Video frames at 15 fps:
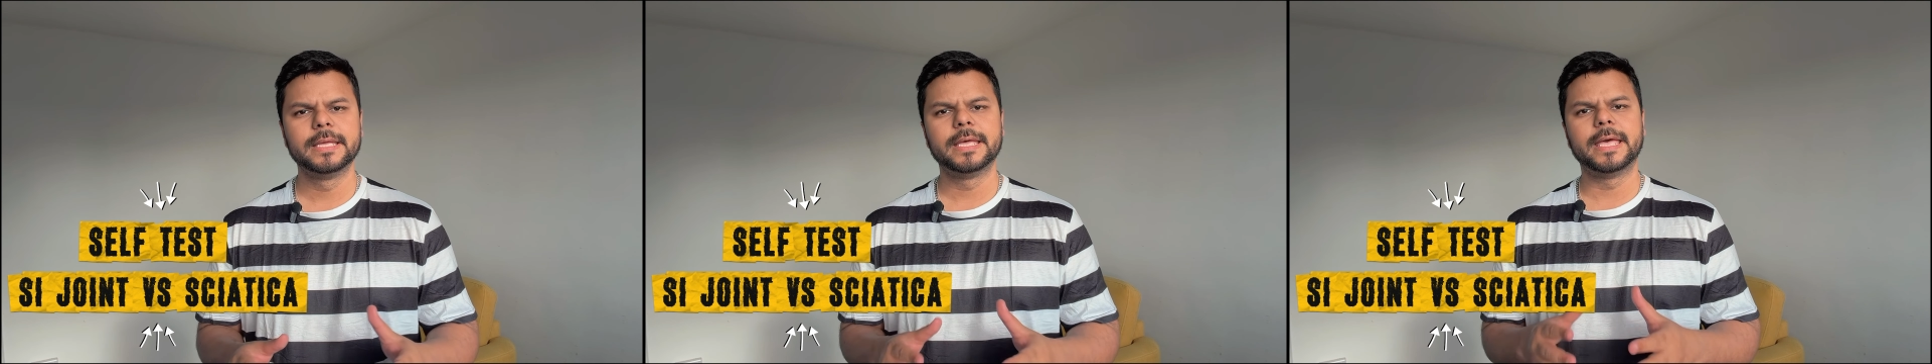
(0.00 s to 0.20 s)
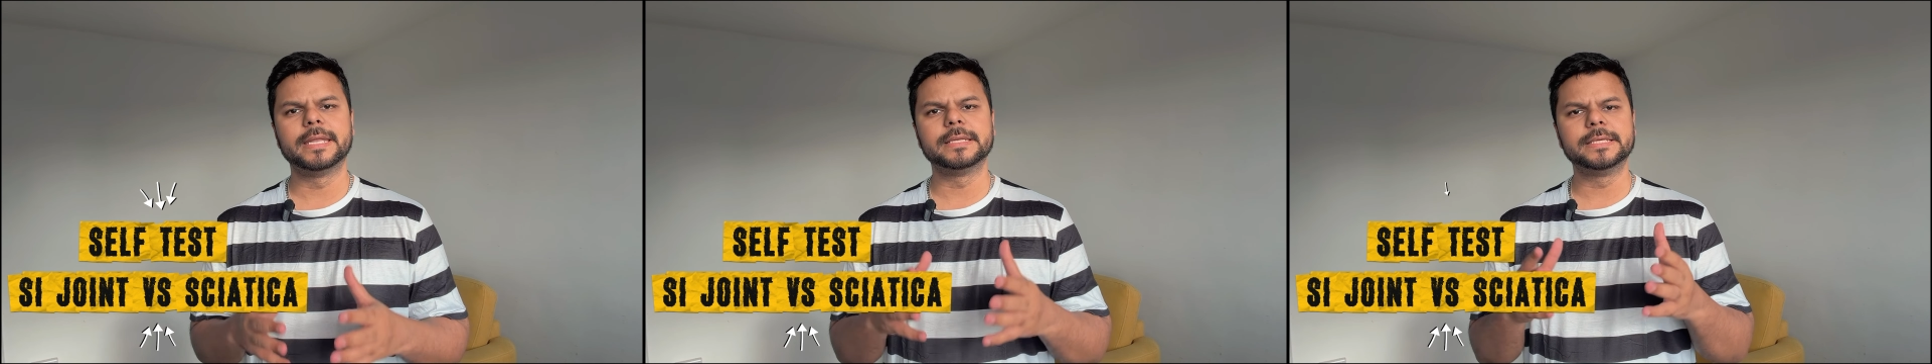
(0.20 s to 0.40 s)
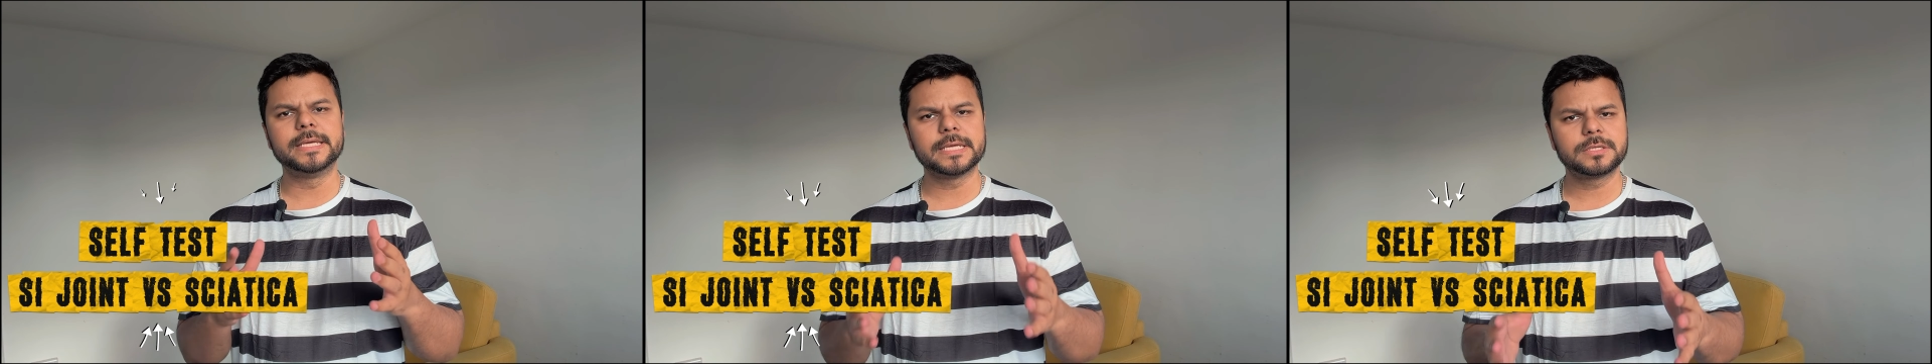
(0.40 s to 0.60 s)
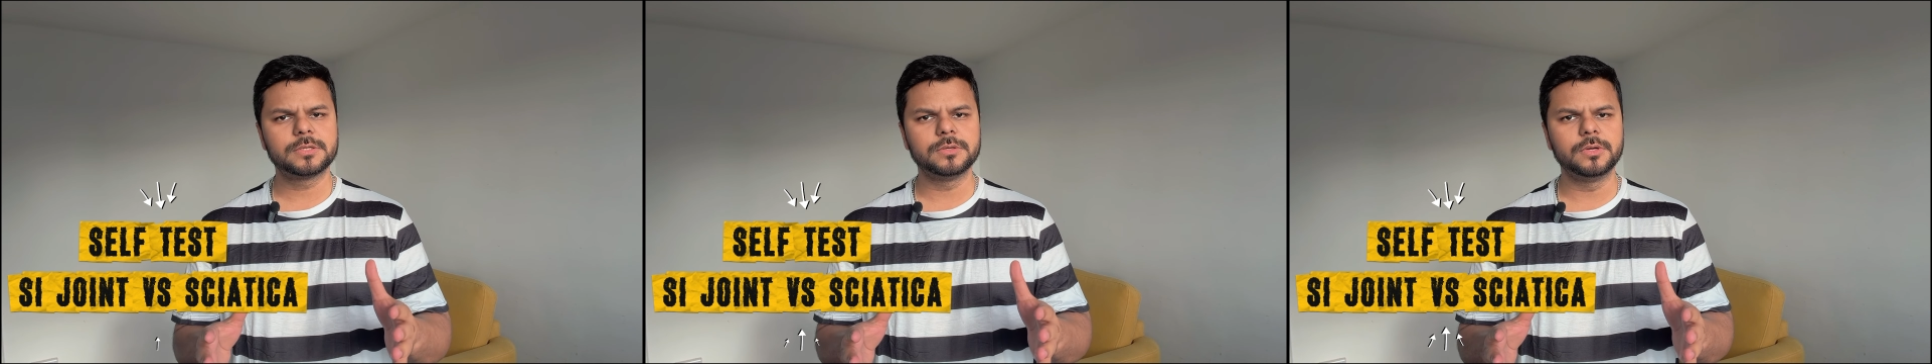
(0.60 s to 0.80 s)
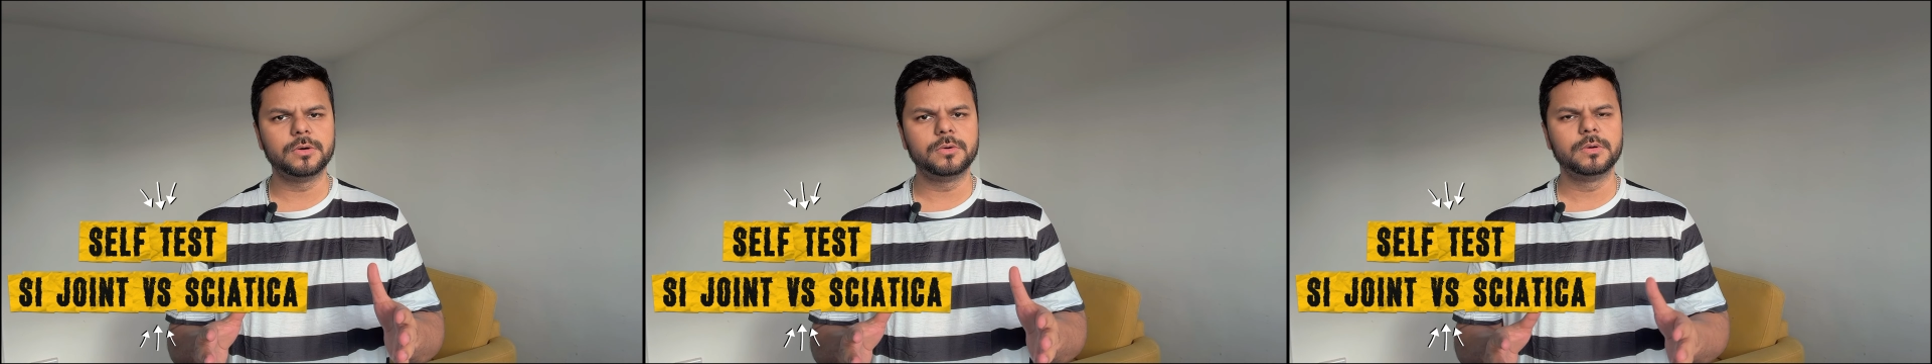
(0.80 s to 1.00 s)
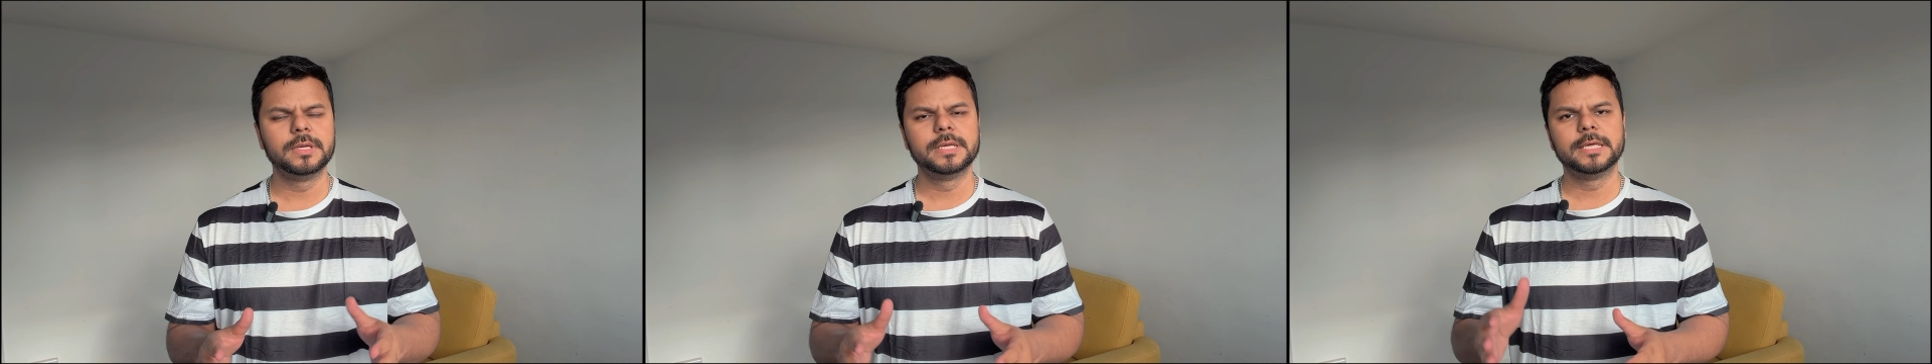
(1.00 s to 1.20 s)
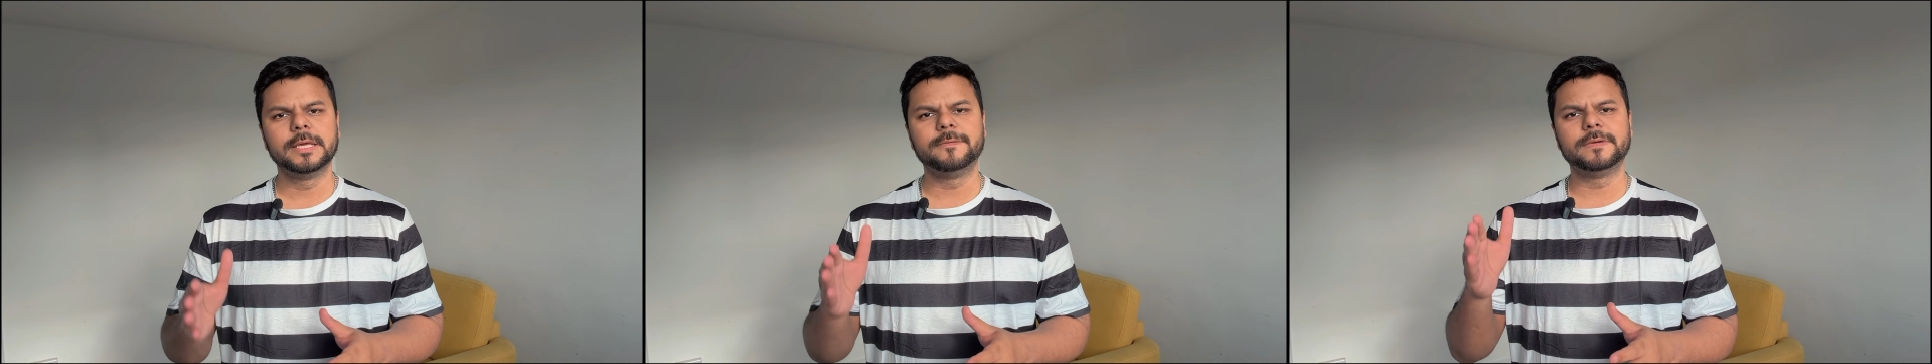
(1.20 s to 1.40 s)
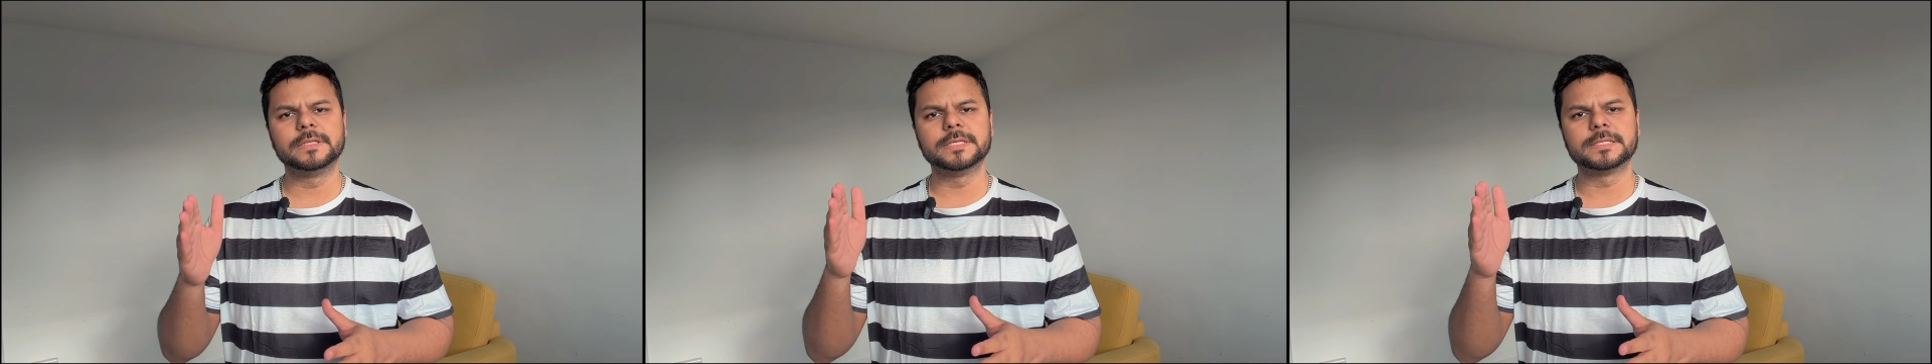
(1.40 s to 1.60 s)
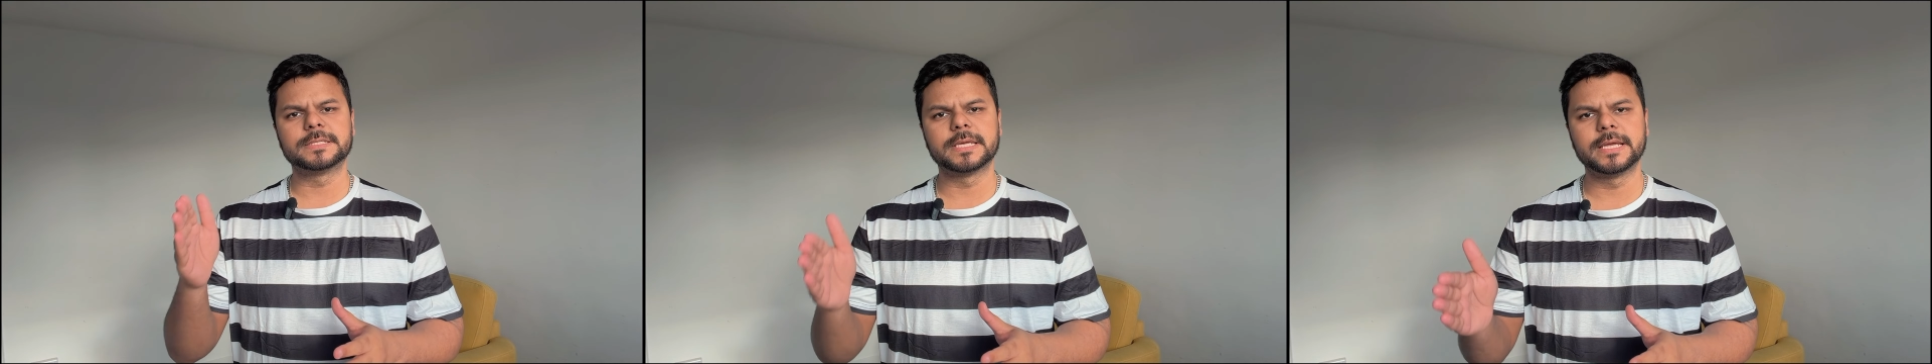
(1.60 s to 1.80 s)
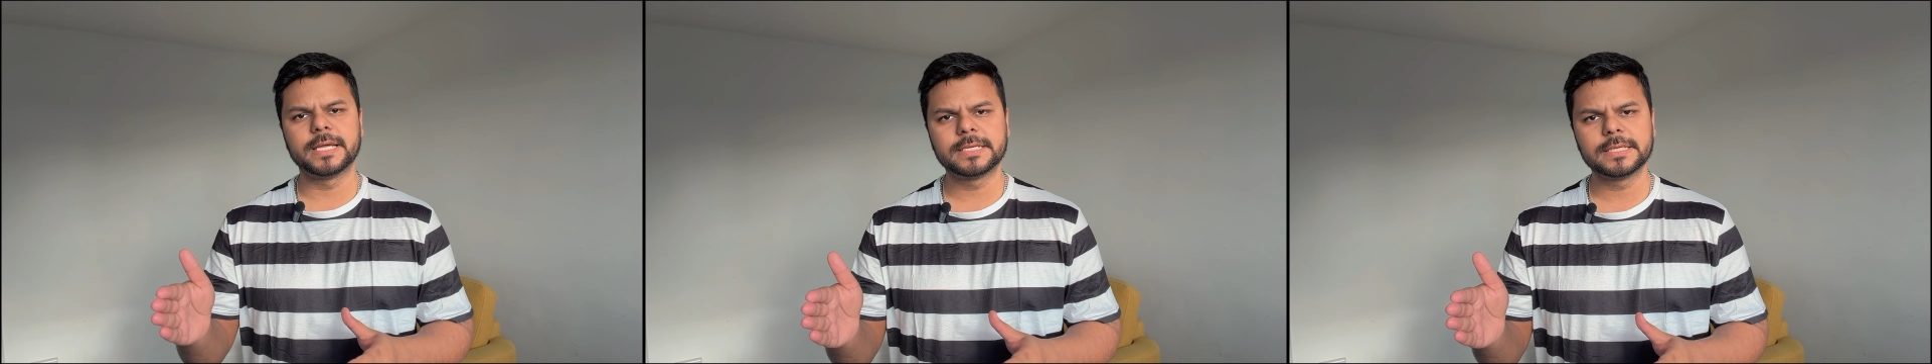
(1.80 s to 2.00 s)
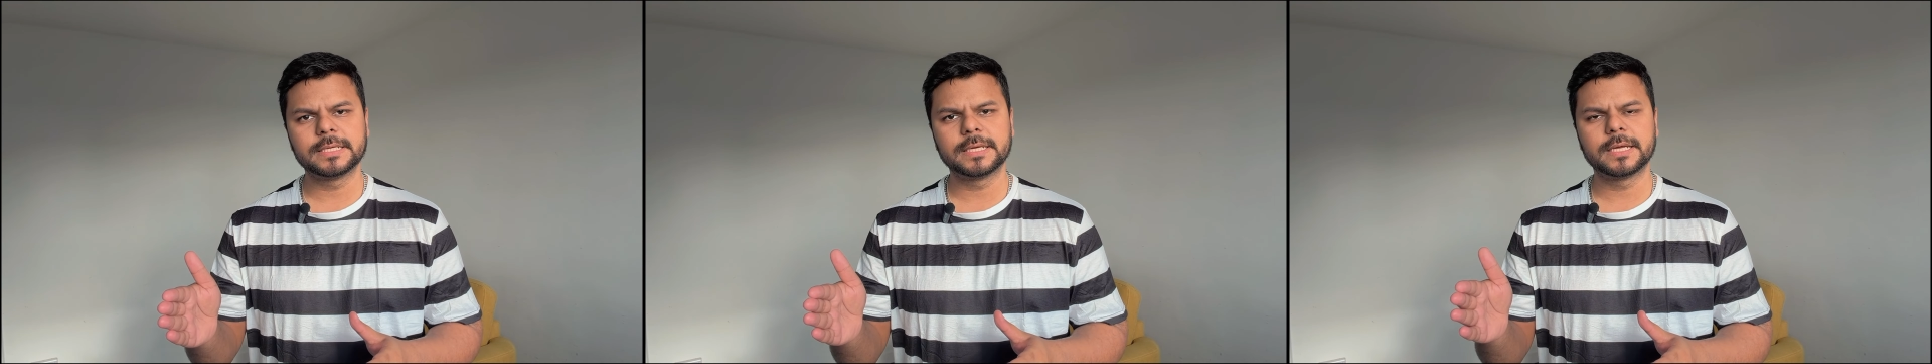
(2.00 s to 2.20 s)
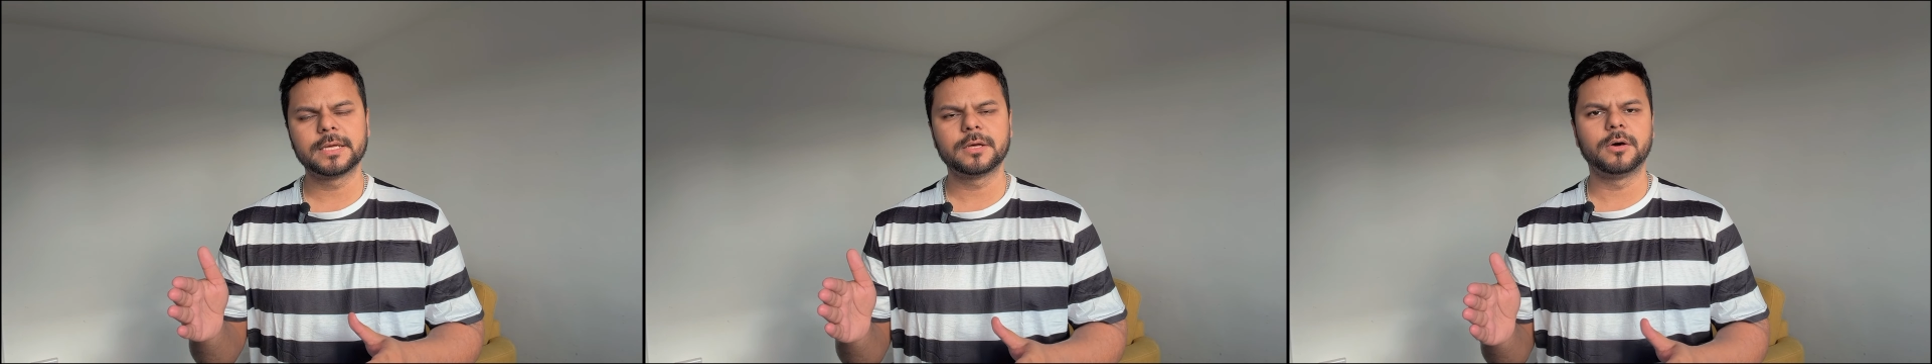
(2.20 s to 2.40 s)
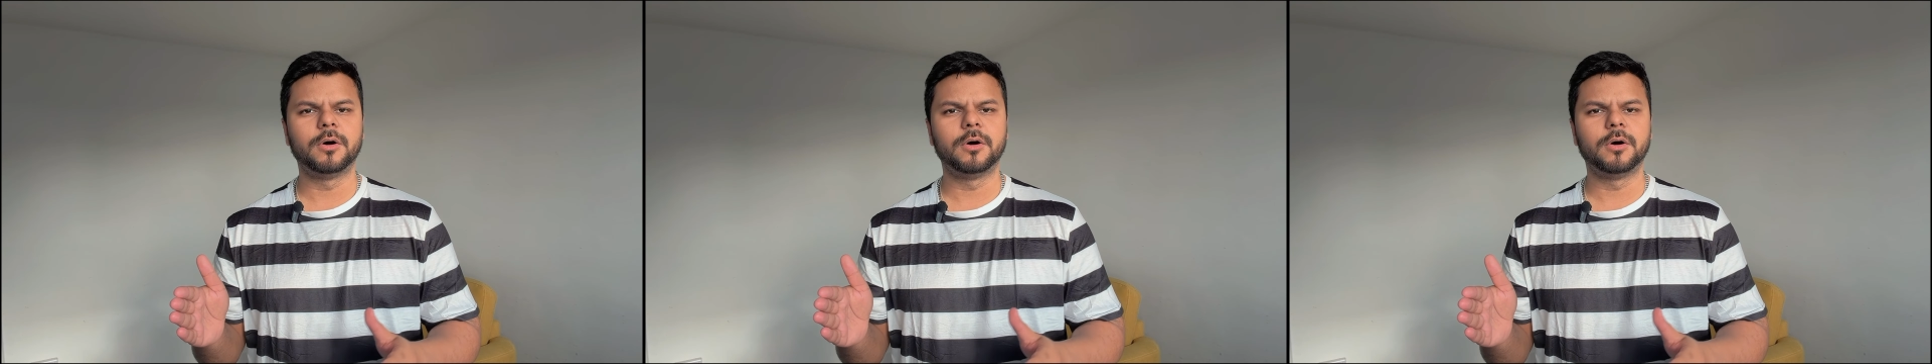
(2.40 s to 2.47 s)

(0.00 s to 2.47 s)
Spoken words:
and get to know if it is sciatica